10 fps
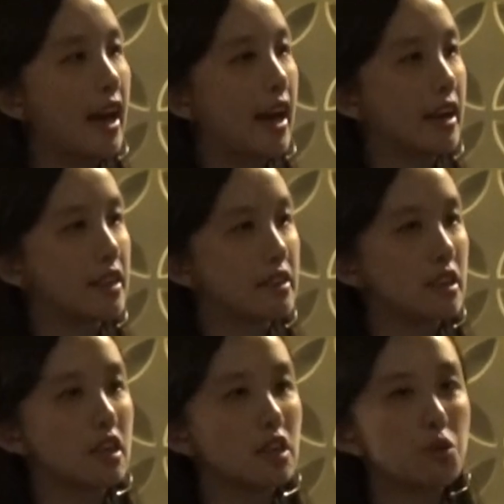and
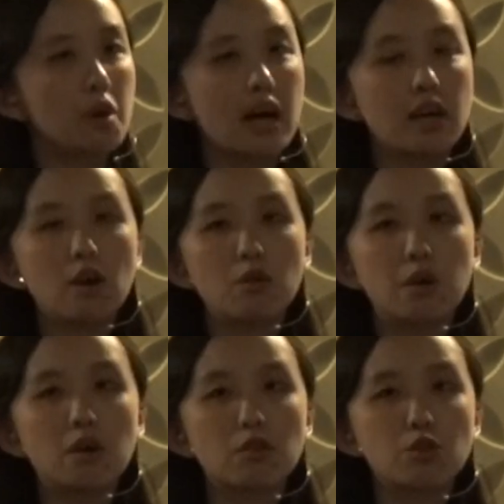the UI
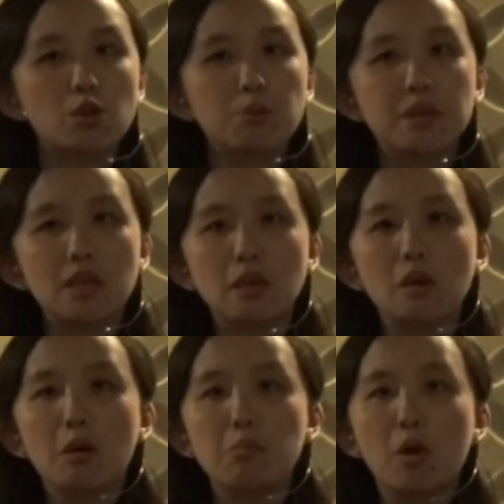will also
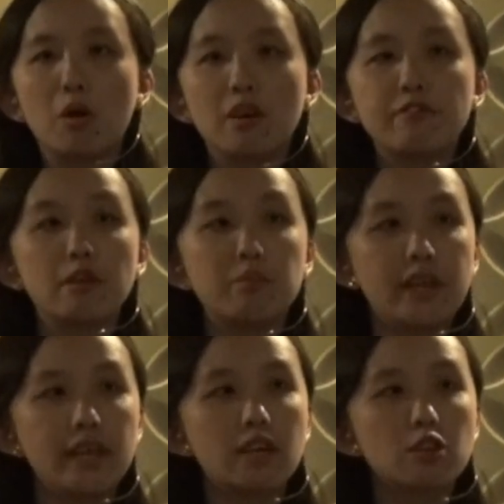be more
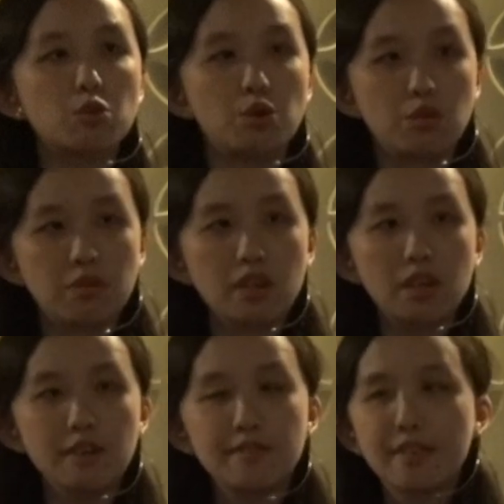familiar to user.
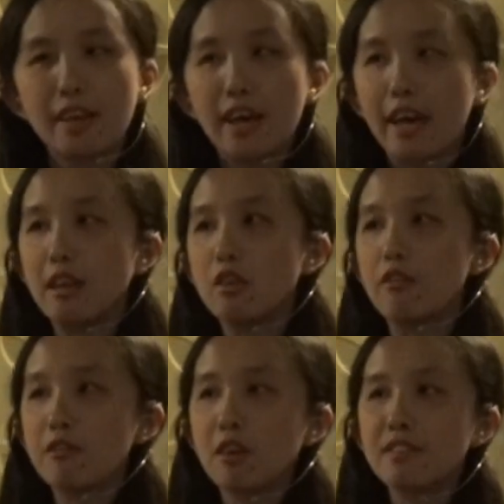And
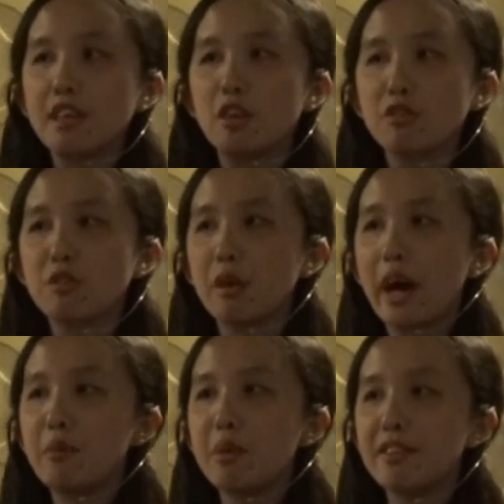of course, it also
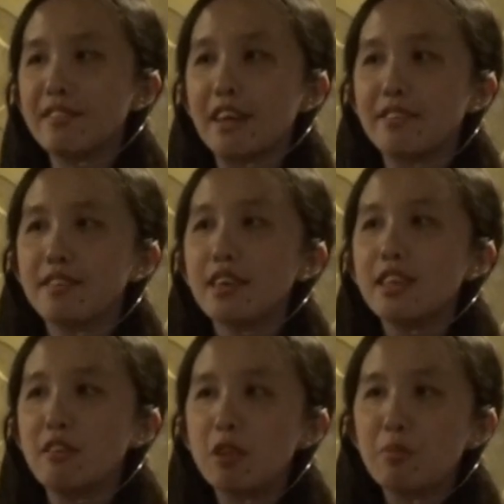helps us as
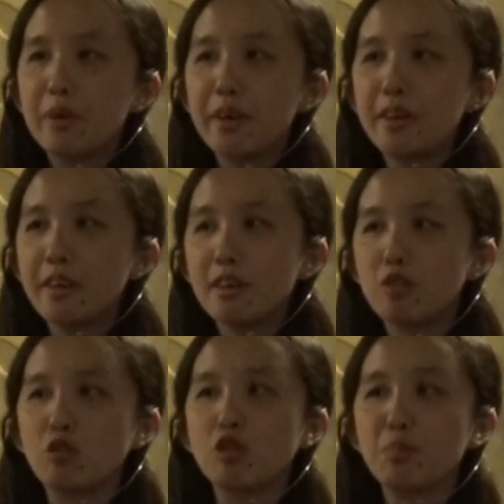developer
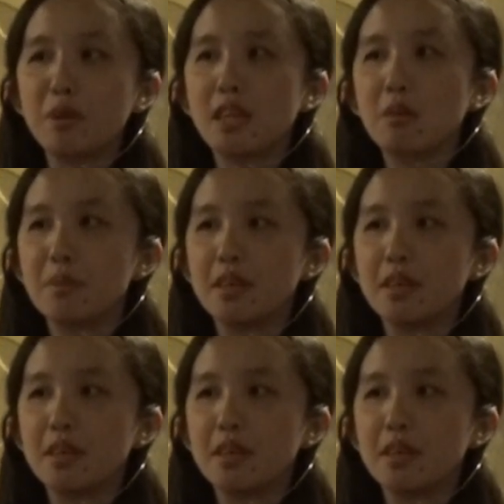to speed up